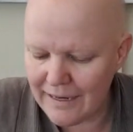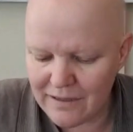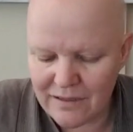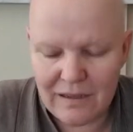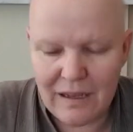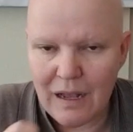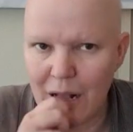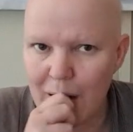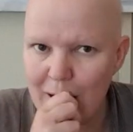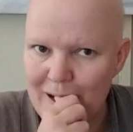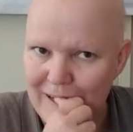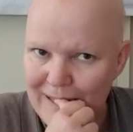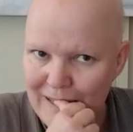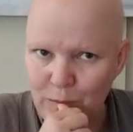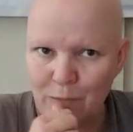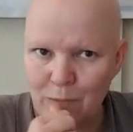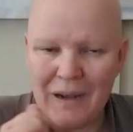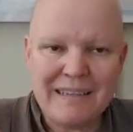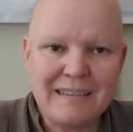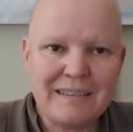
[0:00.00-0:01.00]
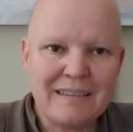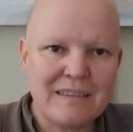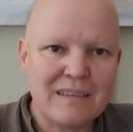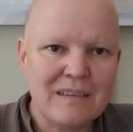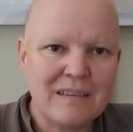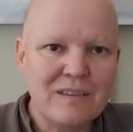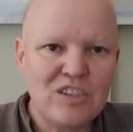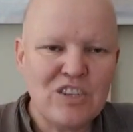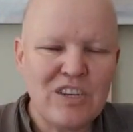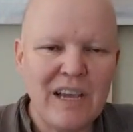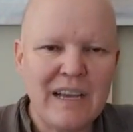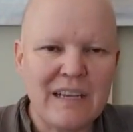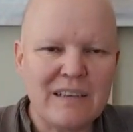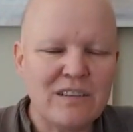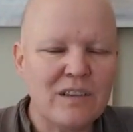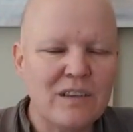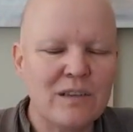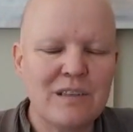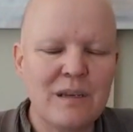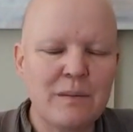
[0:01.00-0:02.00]
And once
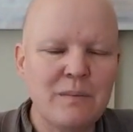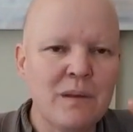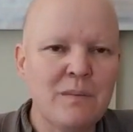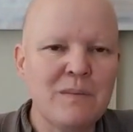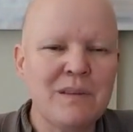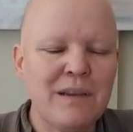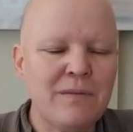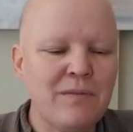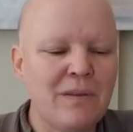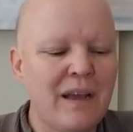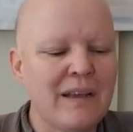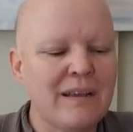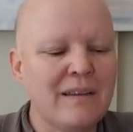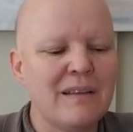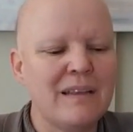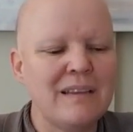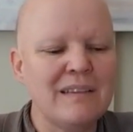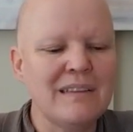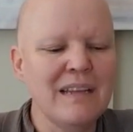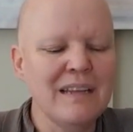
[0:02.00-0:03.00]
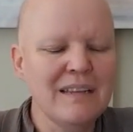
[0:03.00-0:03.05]
she sometimes have like